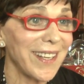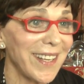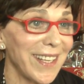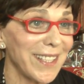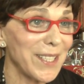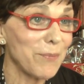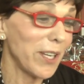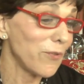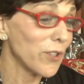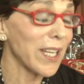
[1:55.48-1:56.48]
and
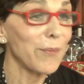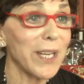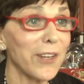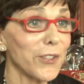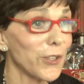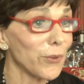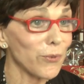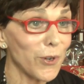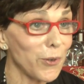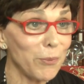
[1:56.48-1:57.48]
Betty Ford came down in her
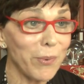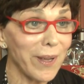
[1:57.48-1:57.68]
robe,